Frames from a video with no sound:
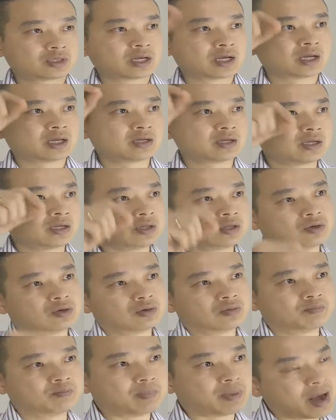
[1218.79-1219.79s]
Tan
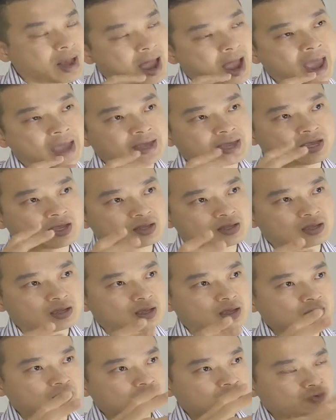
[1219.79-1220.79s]
needle, but I can
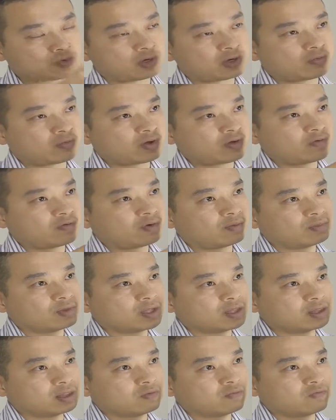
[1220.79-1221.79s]
tell straight away from
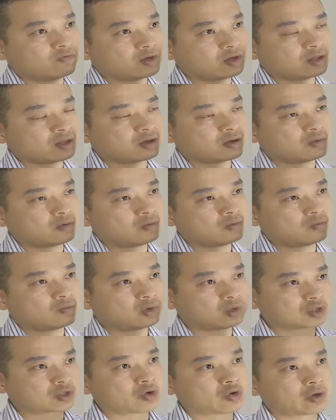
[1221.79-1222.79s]
the video
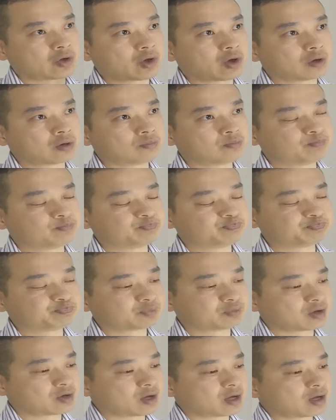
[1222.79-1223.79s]
what's going on.
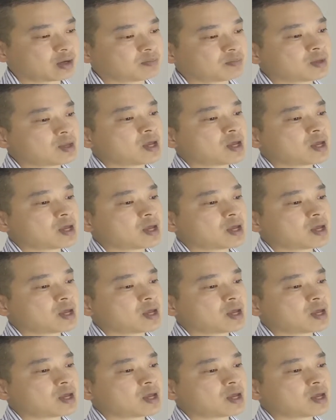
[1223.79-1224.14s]
Okay.